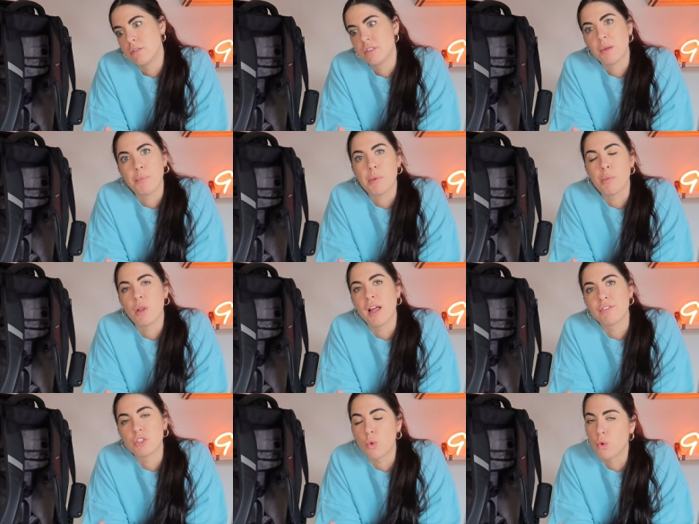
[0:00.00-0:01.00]
some people
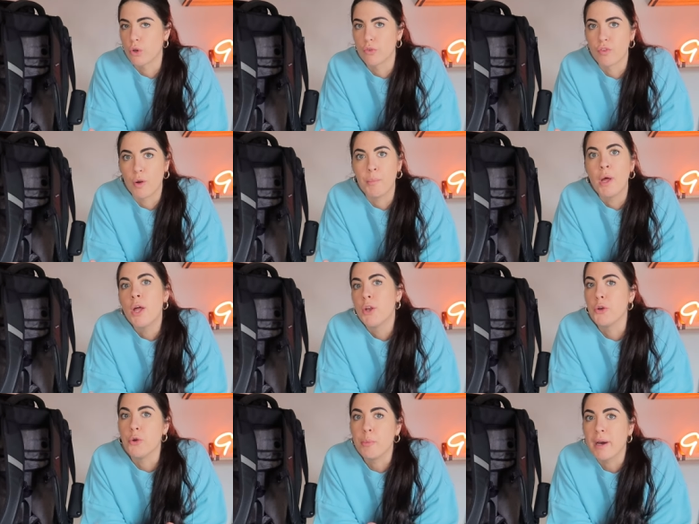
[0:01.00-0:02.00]
have to order from
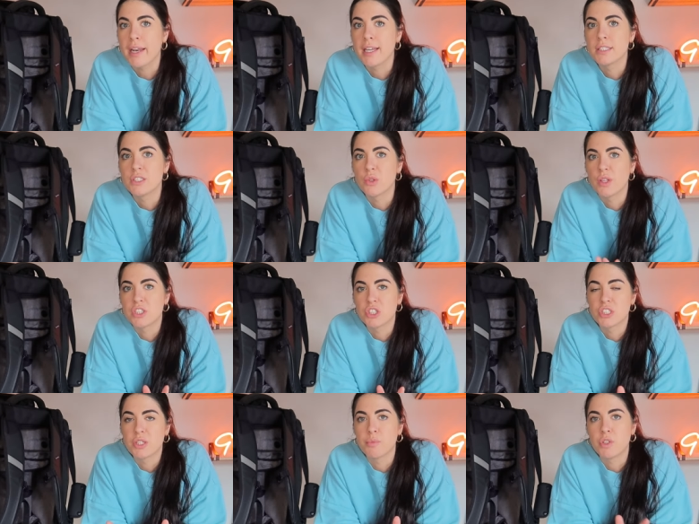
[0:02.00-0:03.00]
Nomatic. So that's
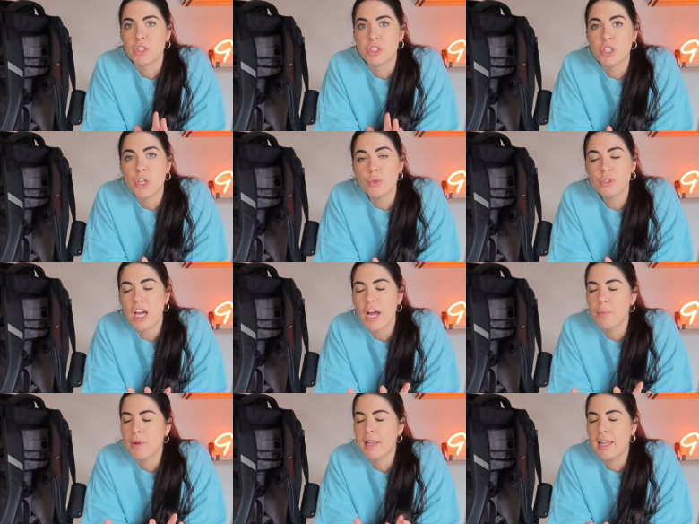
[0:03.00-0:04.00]
just something to note. I
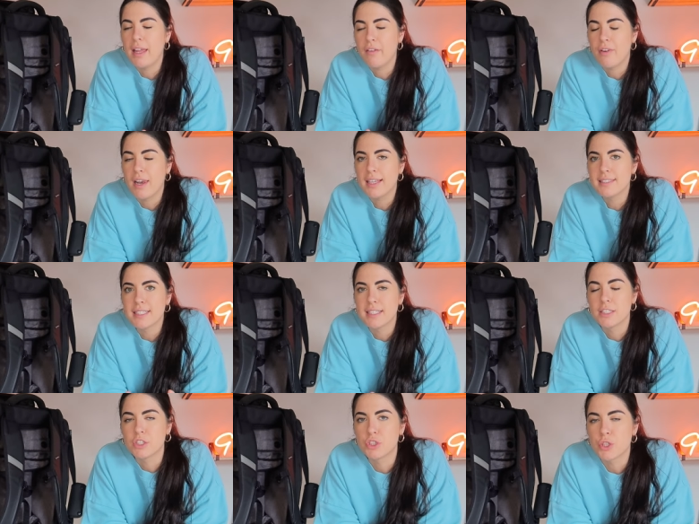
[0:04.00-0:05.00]
will leave links in
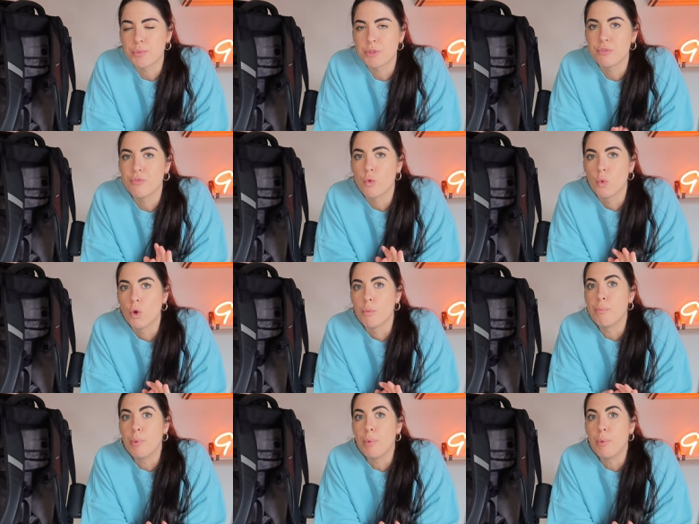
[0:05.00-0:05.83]
the description for